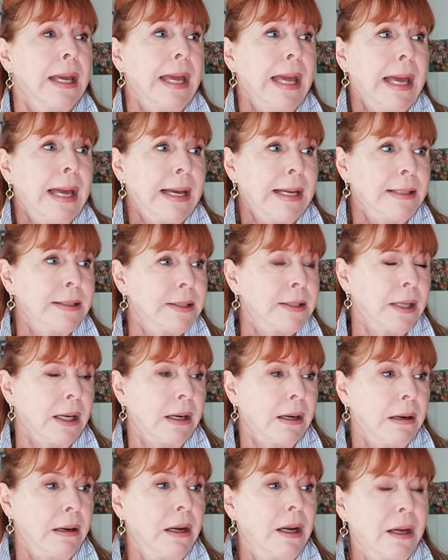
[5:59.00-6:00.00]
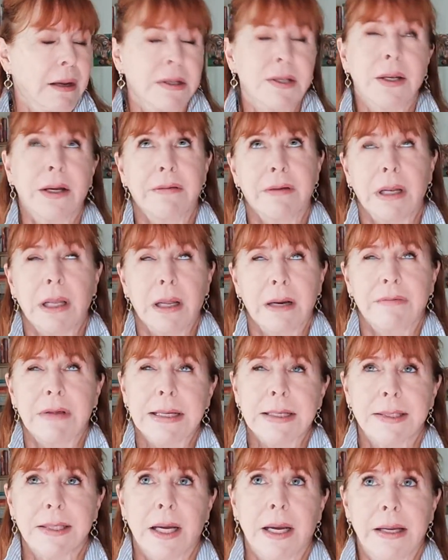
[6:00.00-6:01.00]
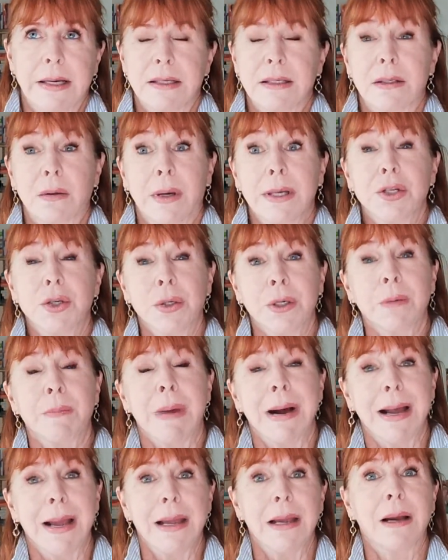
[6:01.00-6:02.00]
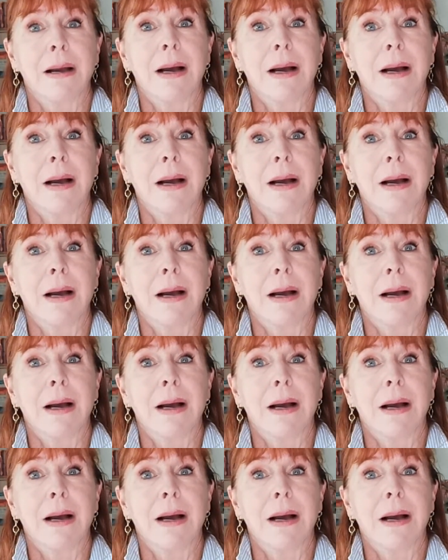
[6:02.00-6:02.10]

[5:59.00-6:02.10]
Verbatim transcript: And uh, I had a lot of anxiety, so I took my